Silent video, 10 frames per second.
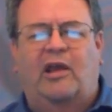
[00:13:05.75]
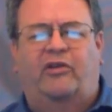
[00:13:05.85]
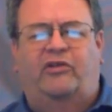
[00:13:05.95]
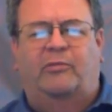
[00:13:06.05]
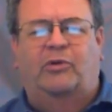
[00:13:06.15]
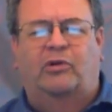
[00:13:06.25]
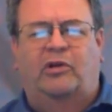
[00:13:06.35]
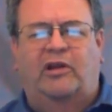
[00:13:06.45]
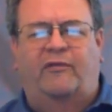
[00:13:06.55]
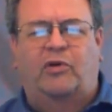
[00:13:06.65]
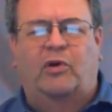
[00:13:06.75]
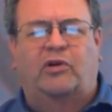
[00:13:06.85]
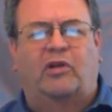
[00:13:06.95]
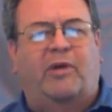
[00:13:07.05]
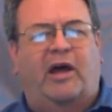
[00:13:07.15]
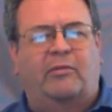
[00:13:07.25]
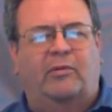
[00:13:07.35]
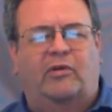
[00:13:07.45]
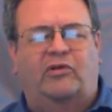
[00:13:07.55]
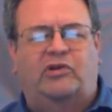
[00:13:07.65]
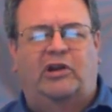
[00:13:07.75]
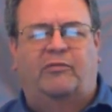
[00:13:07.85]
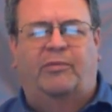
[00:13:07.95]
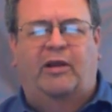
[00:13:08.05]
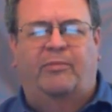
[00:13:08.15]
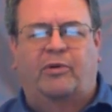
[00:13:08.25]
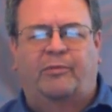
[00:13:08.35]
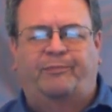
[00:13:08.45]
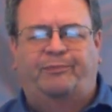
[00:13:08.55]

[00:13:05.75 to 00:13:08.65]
Similarly, if you go to the bottom of this sheet of paper,